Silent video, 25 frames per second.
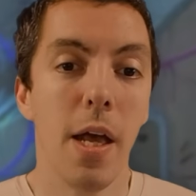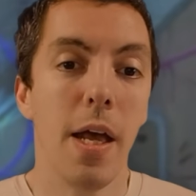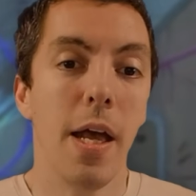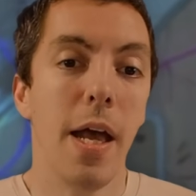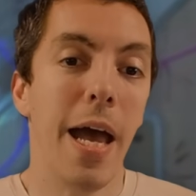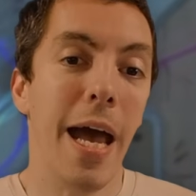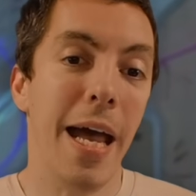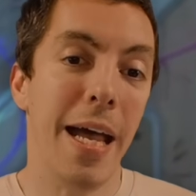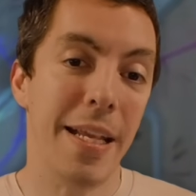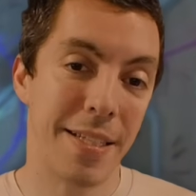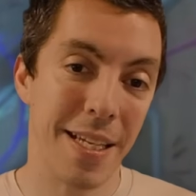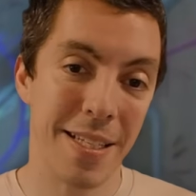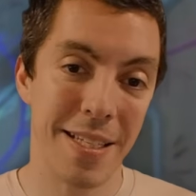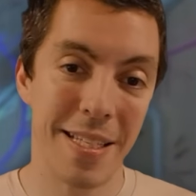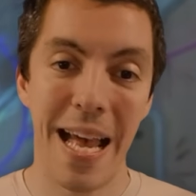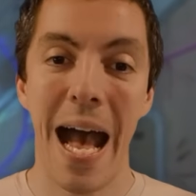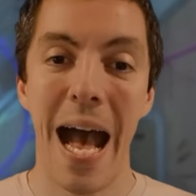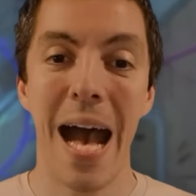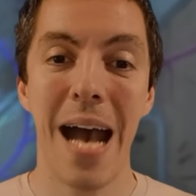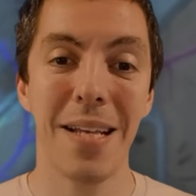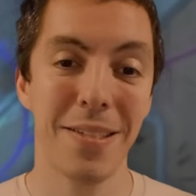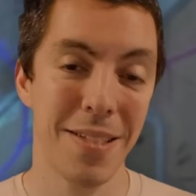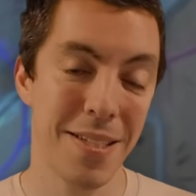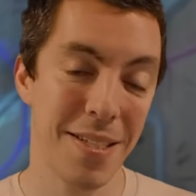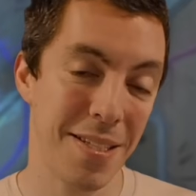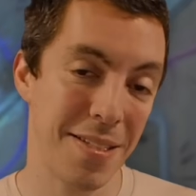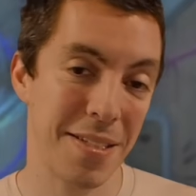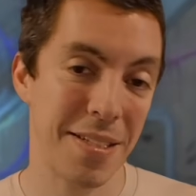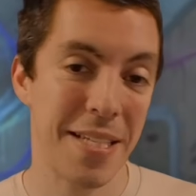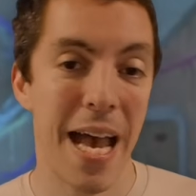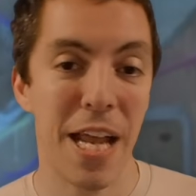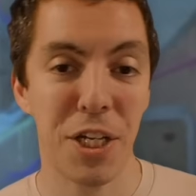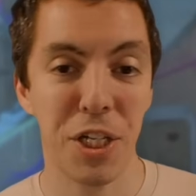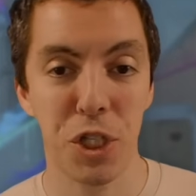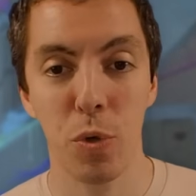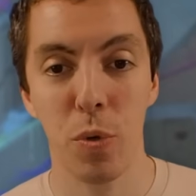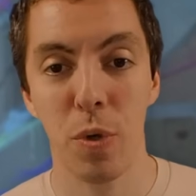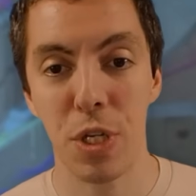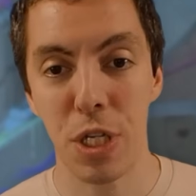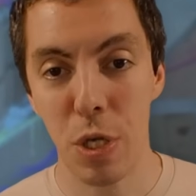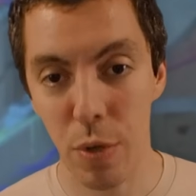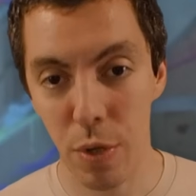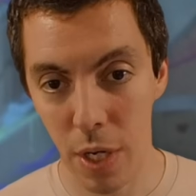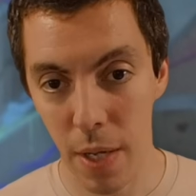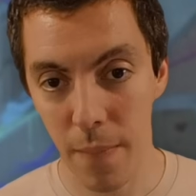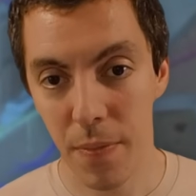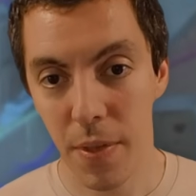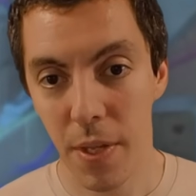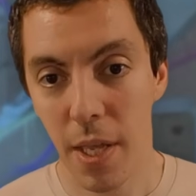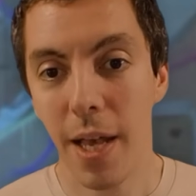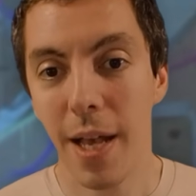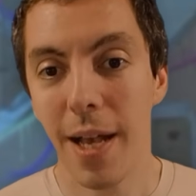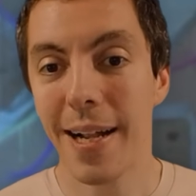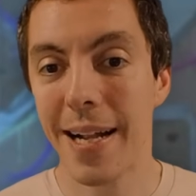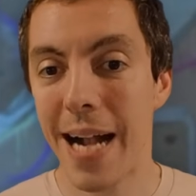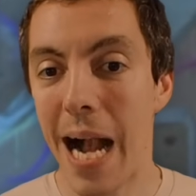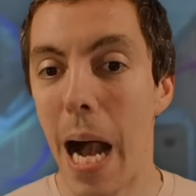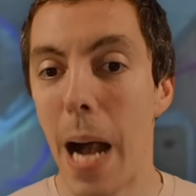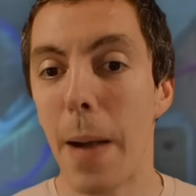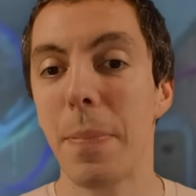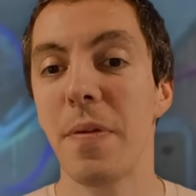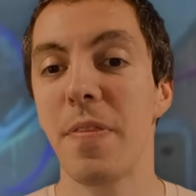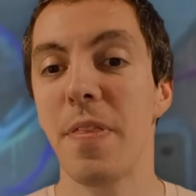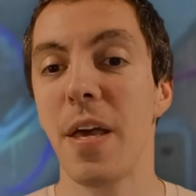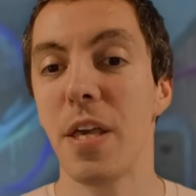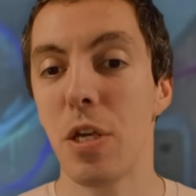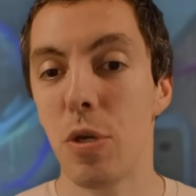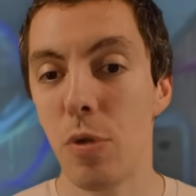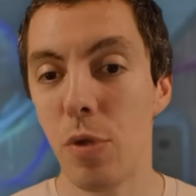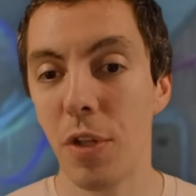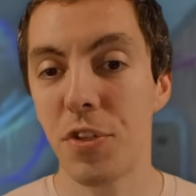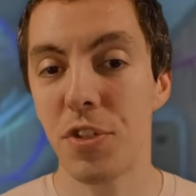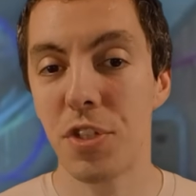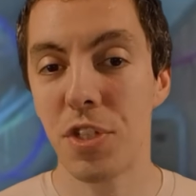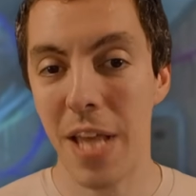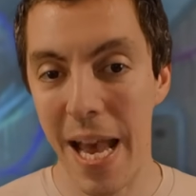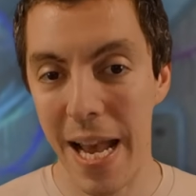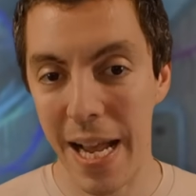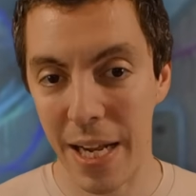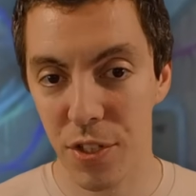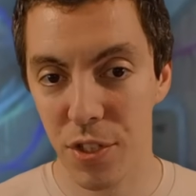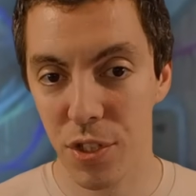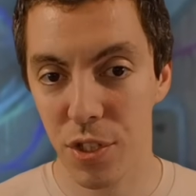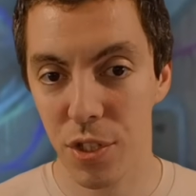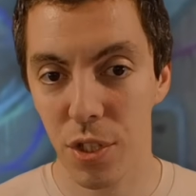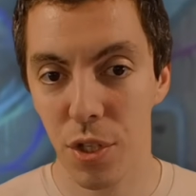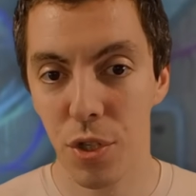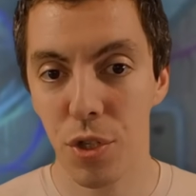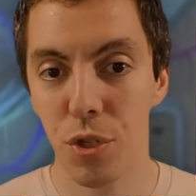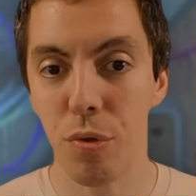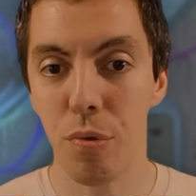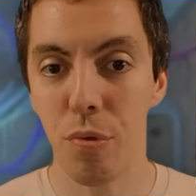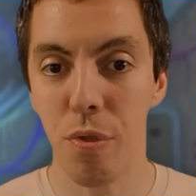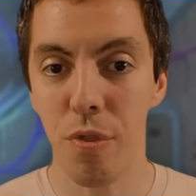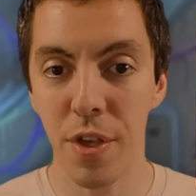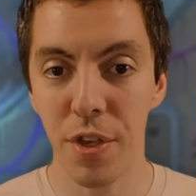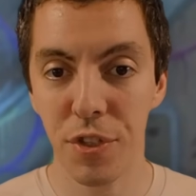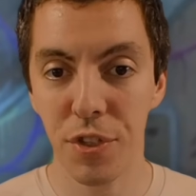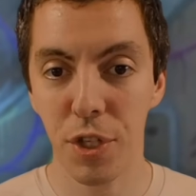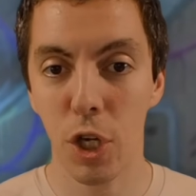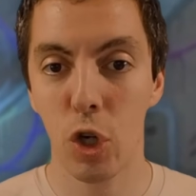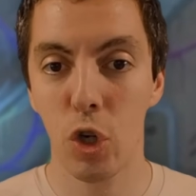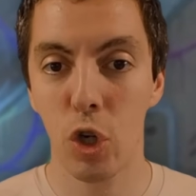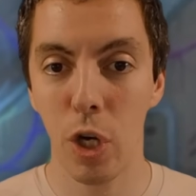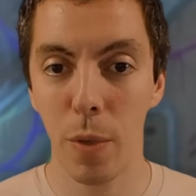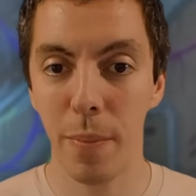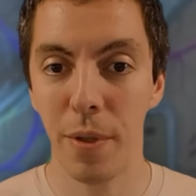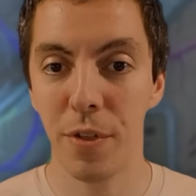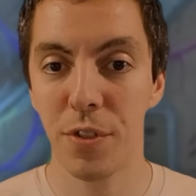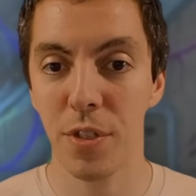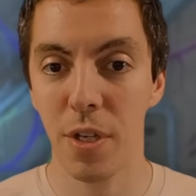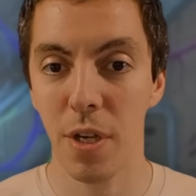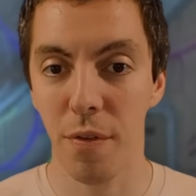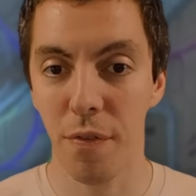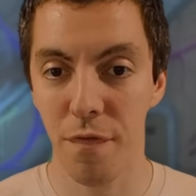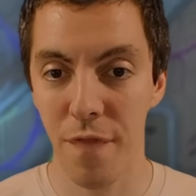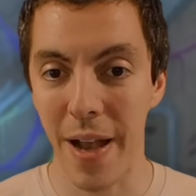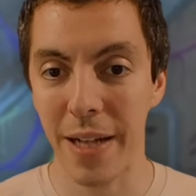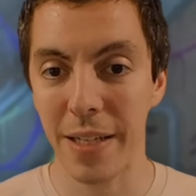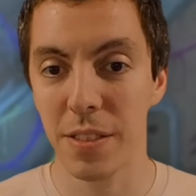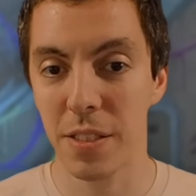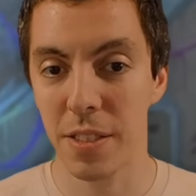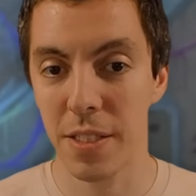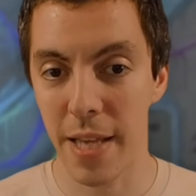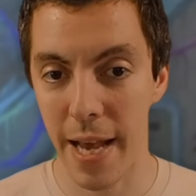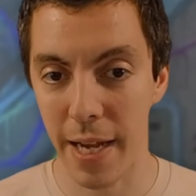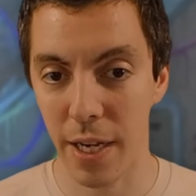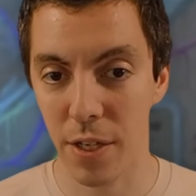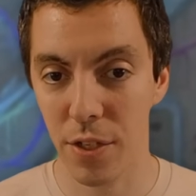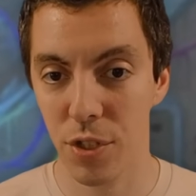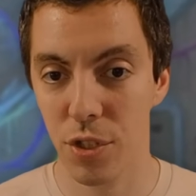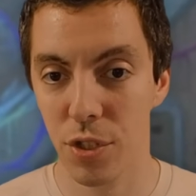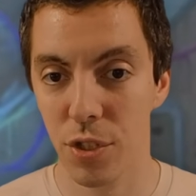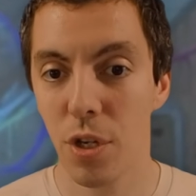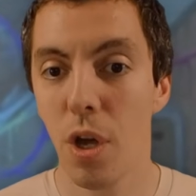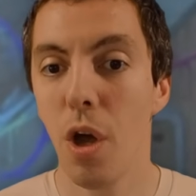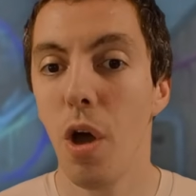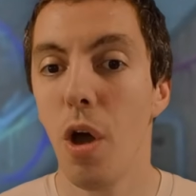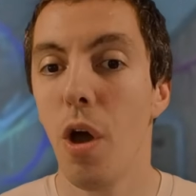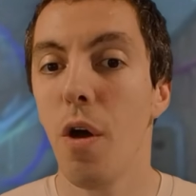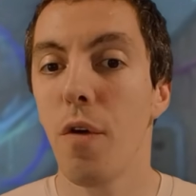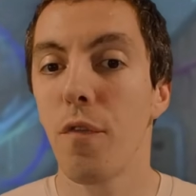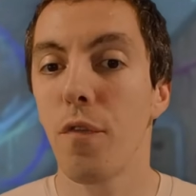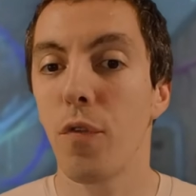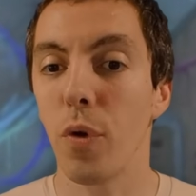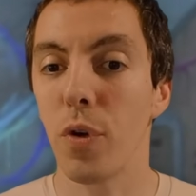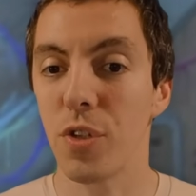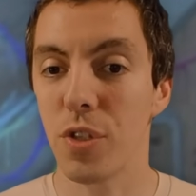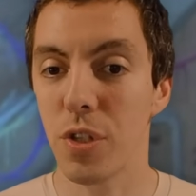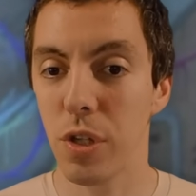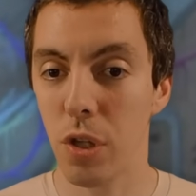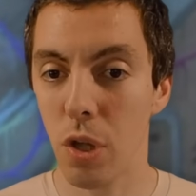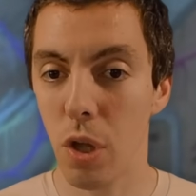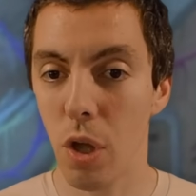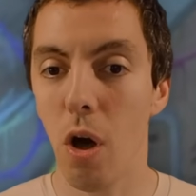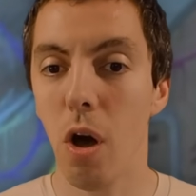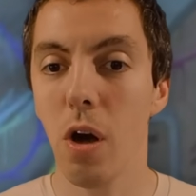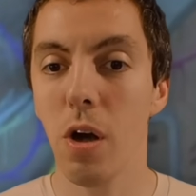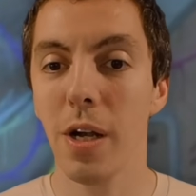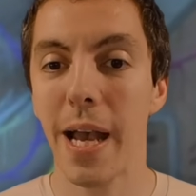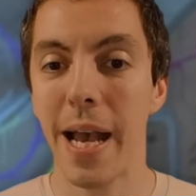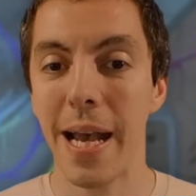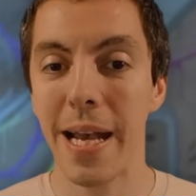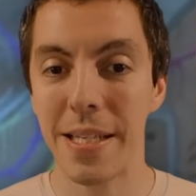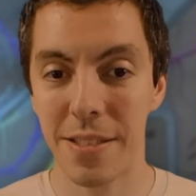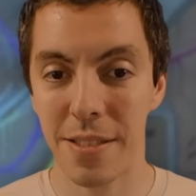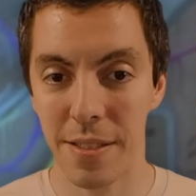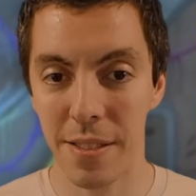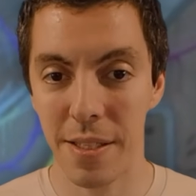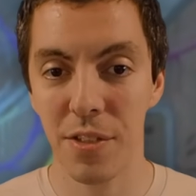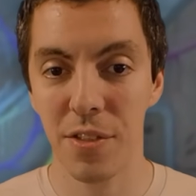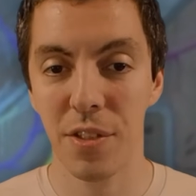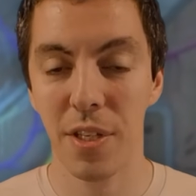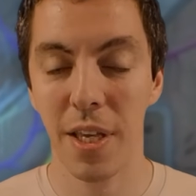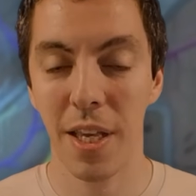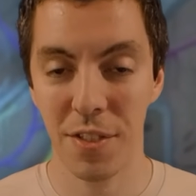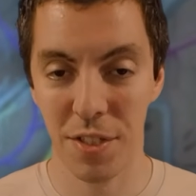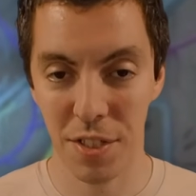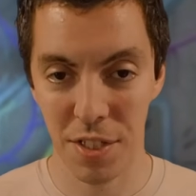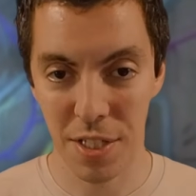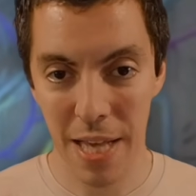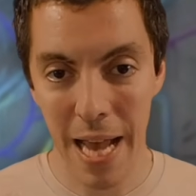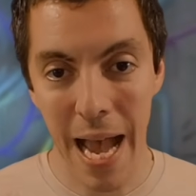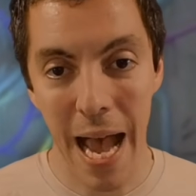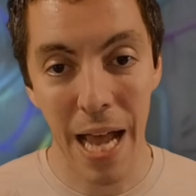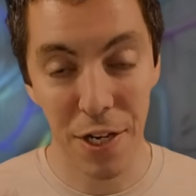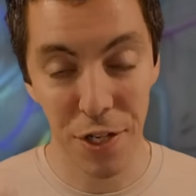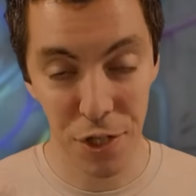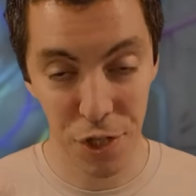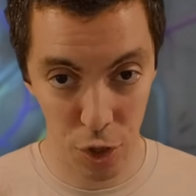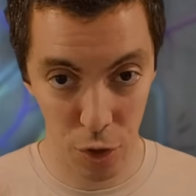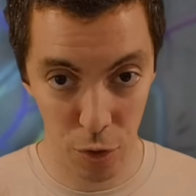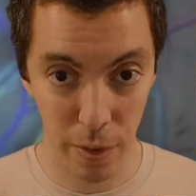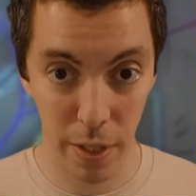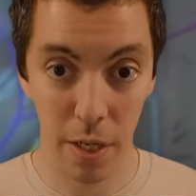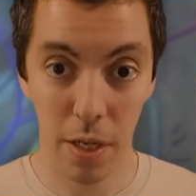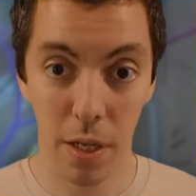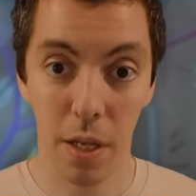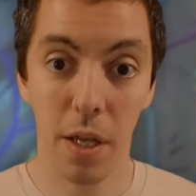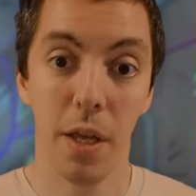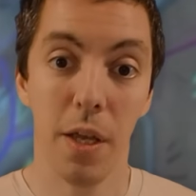And it says, as this is attached to a unit, copy that unit's text to this equipment's effect text for as long as this is attached to it.